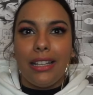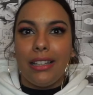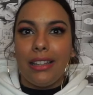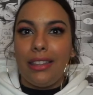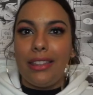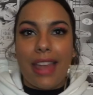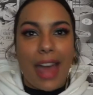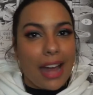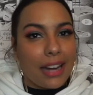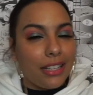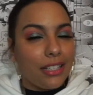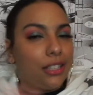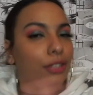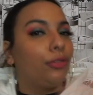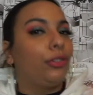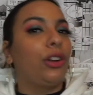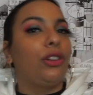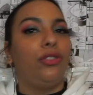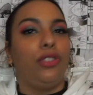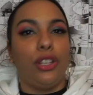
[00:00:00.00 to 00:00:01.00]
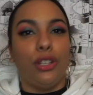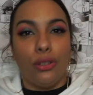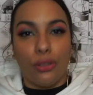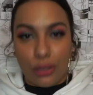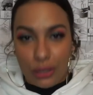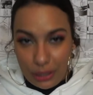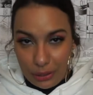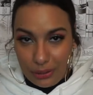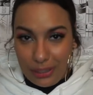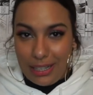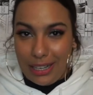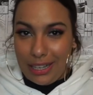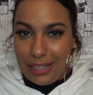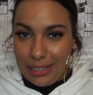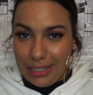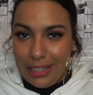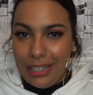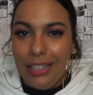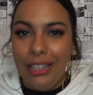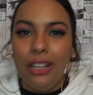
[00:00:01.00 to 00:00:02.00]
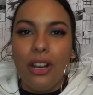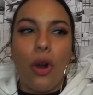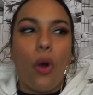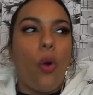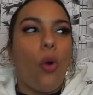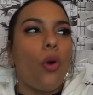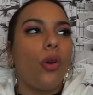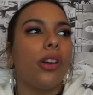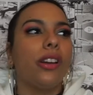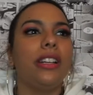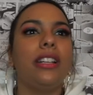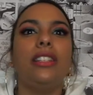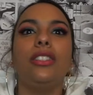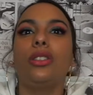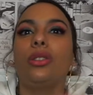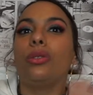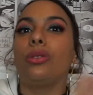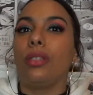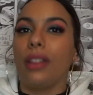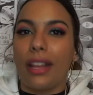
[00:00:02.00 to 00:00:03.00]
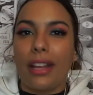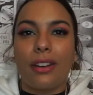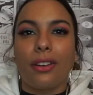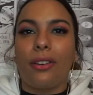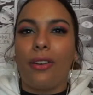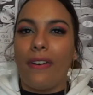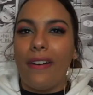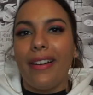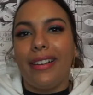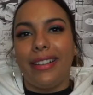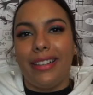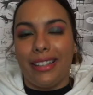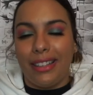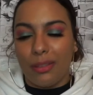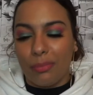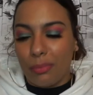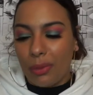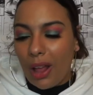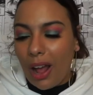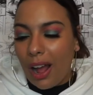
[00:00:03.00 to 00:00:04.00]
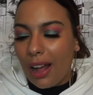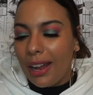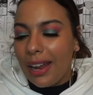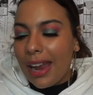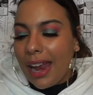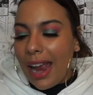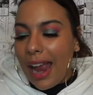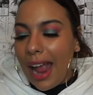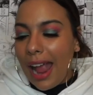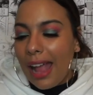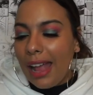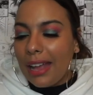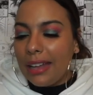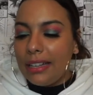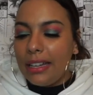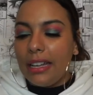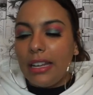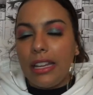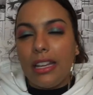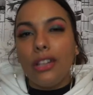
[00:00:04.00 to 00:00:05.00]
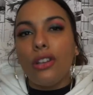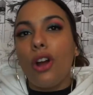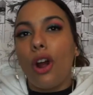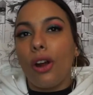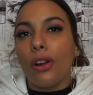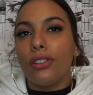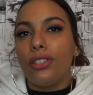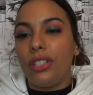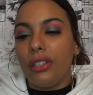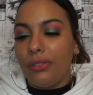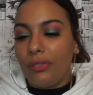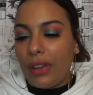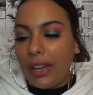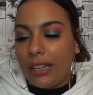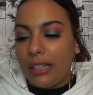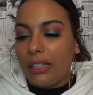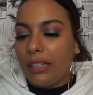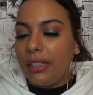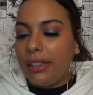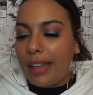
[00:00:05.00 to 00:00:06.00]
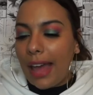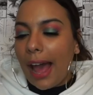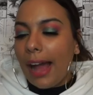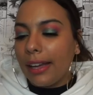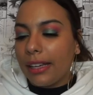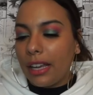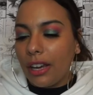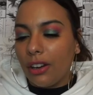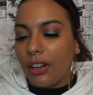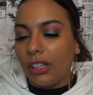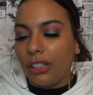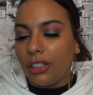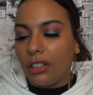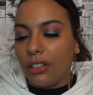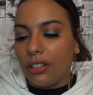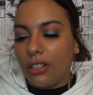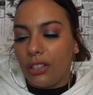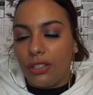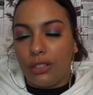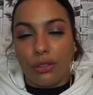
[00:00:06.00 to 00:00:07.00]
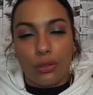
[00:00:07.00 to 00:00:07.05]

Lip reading: that isn't revealed till the end or until later on in the plot. And in RG Veda, that character is